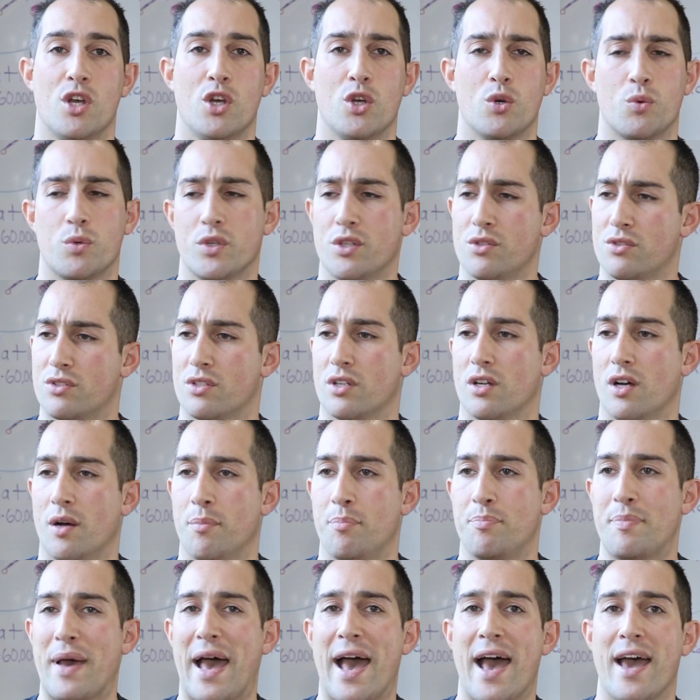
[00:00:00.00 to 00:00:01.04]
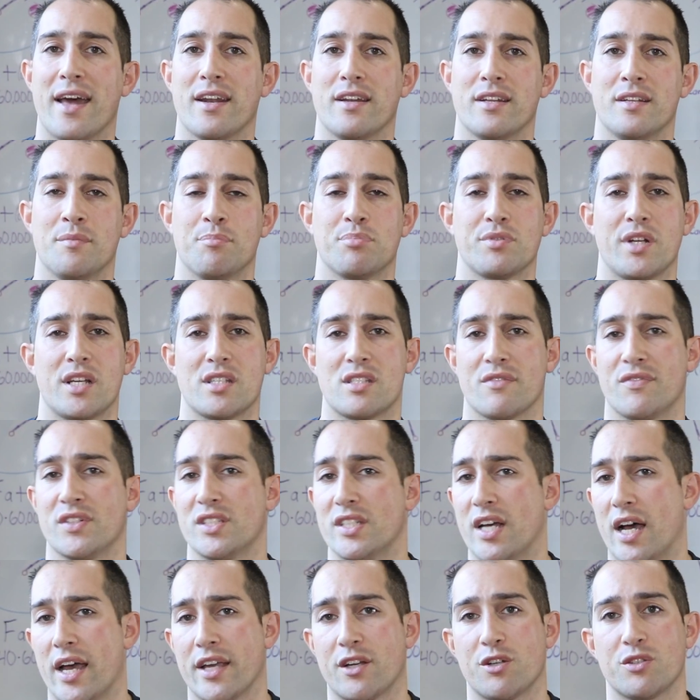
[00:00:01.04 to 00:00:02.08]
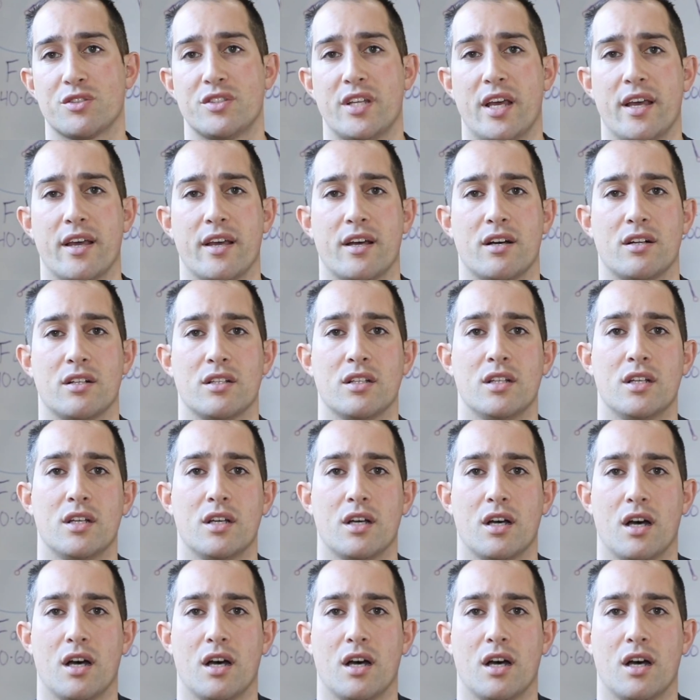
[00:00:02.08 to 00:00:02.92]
We used a bat in place of a tiger tail,